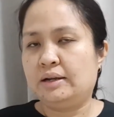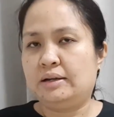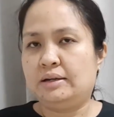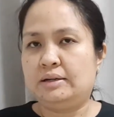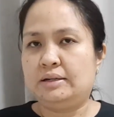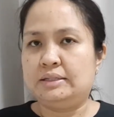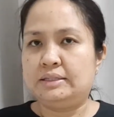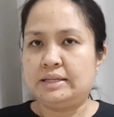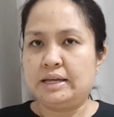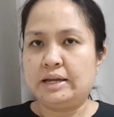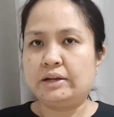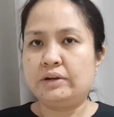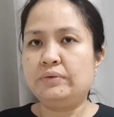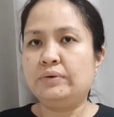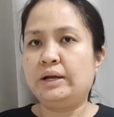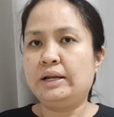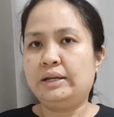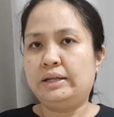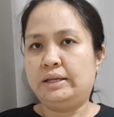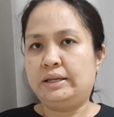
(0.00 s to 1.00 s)
The second
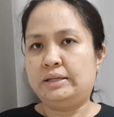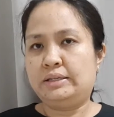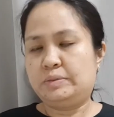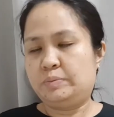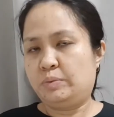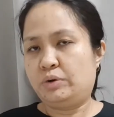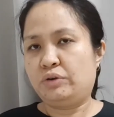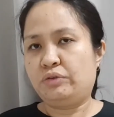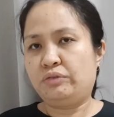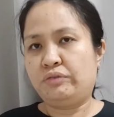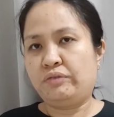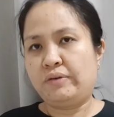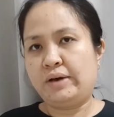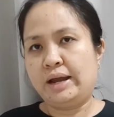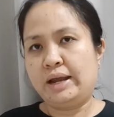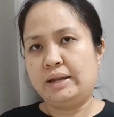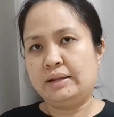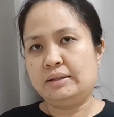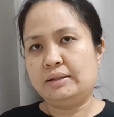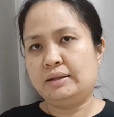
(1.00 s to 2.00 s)
one is
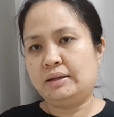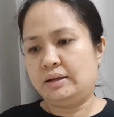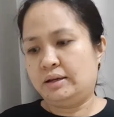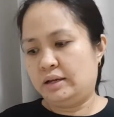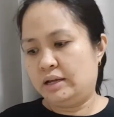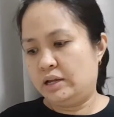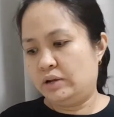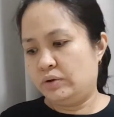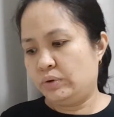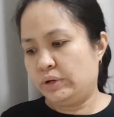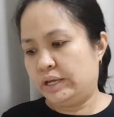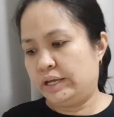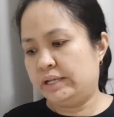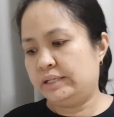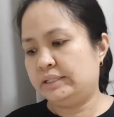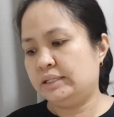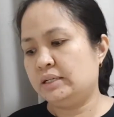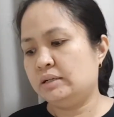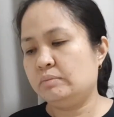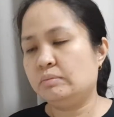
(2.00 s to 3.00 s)
provide
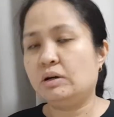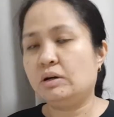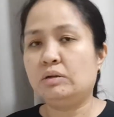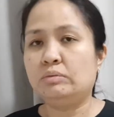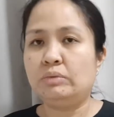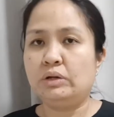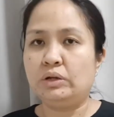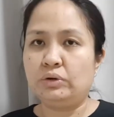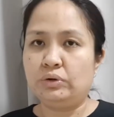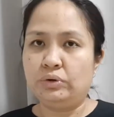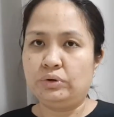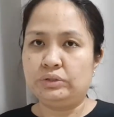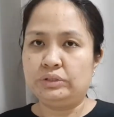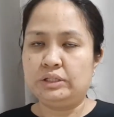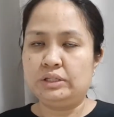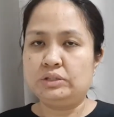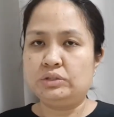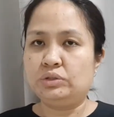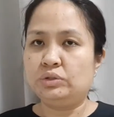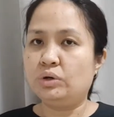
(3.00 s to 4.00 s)
education about
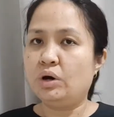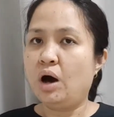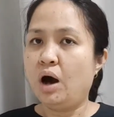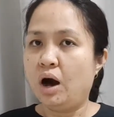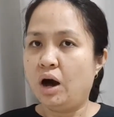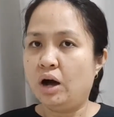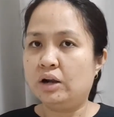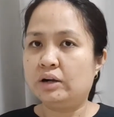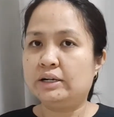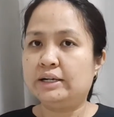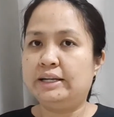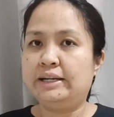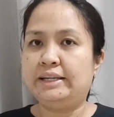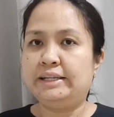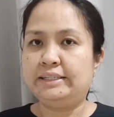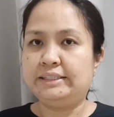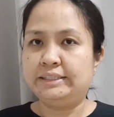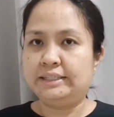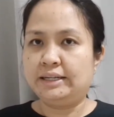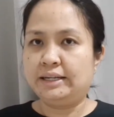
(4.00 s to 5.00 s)
melioidosis to all
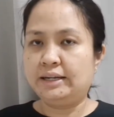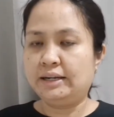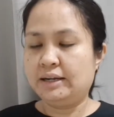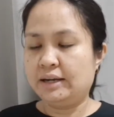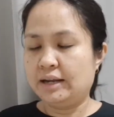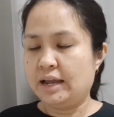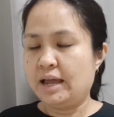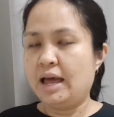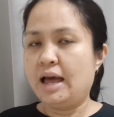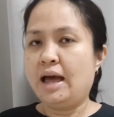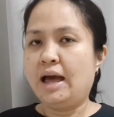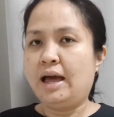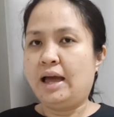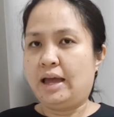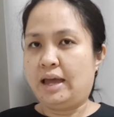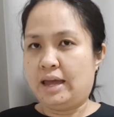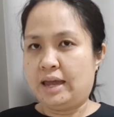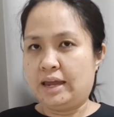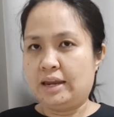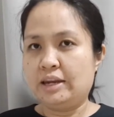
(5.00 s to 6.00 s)
clinicians
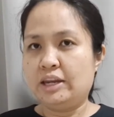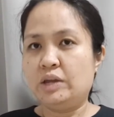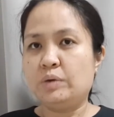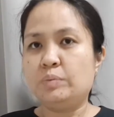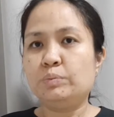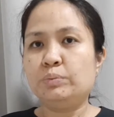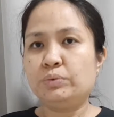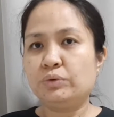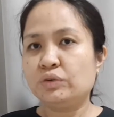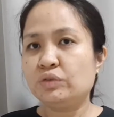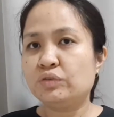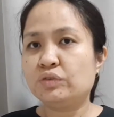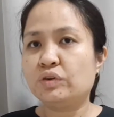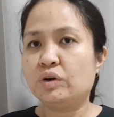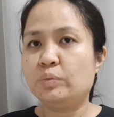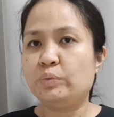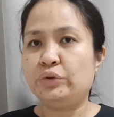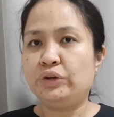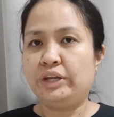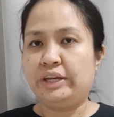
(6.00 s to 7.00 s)
and improve
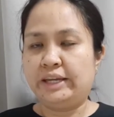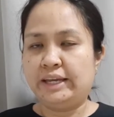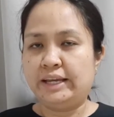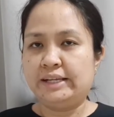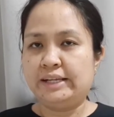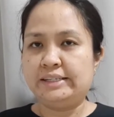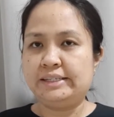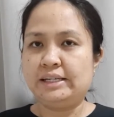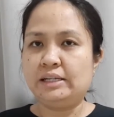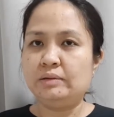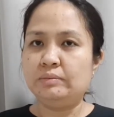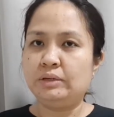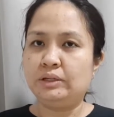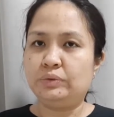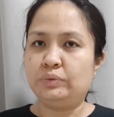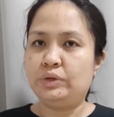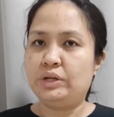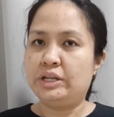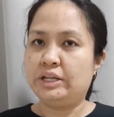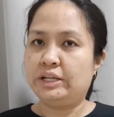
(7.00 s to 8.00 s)
communication
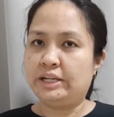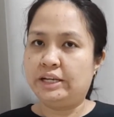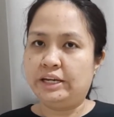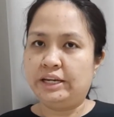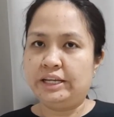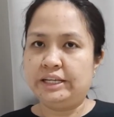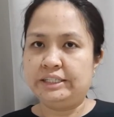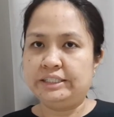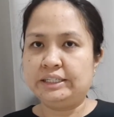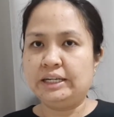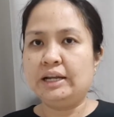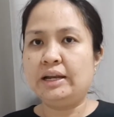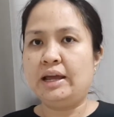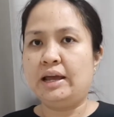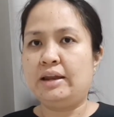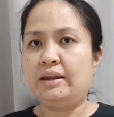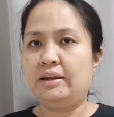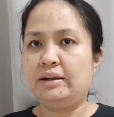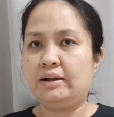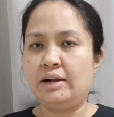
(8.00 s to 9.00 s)
between clinician
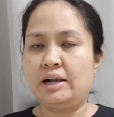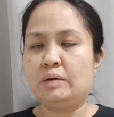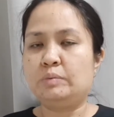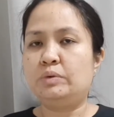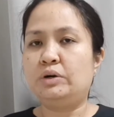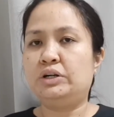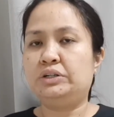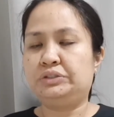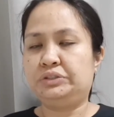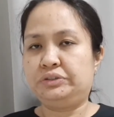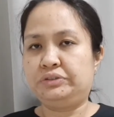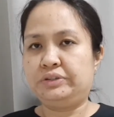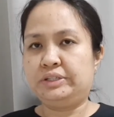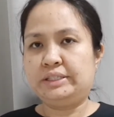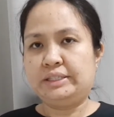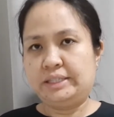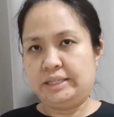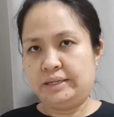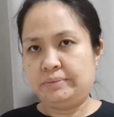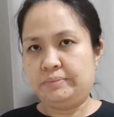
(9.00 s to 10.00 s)
and the laboratory
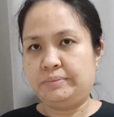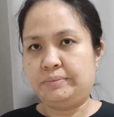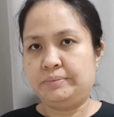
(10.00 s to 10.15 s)
team.